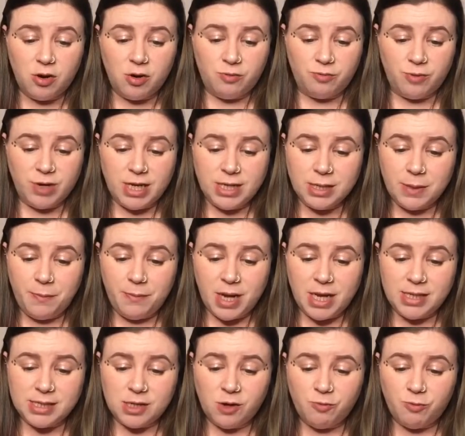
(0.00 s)
read
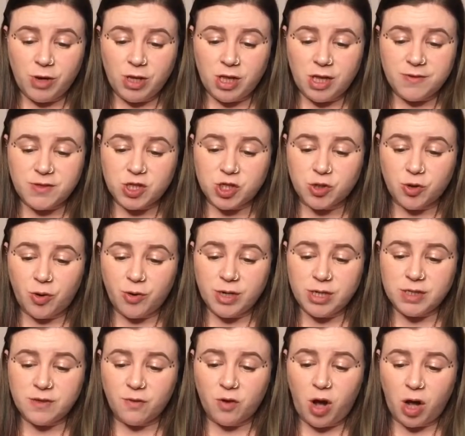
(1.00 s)
amazing real life
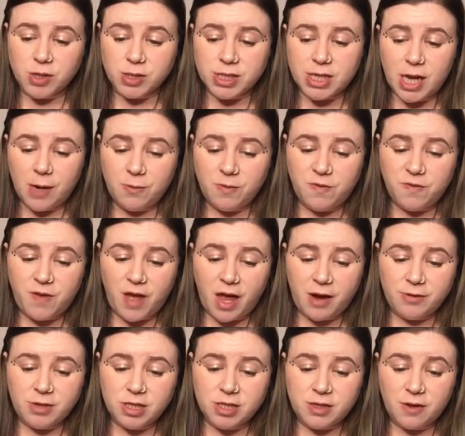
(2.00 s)
stories of contact with
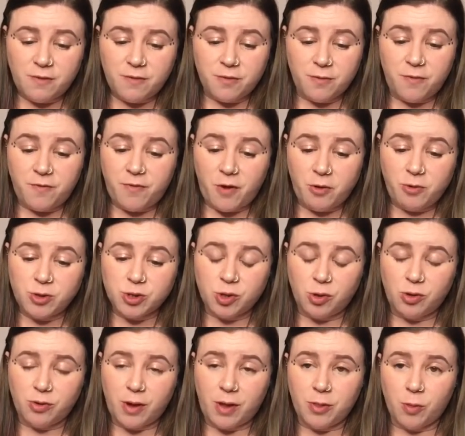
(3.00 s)
fairies from folks
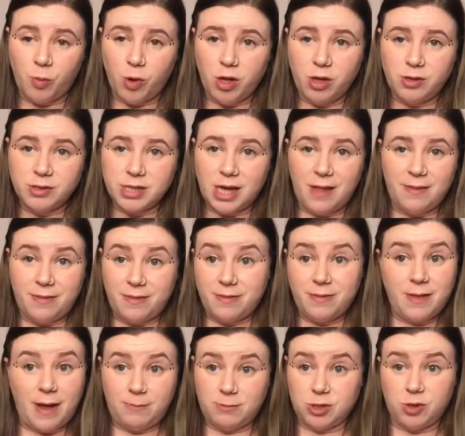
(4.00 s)
all around the world. And that was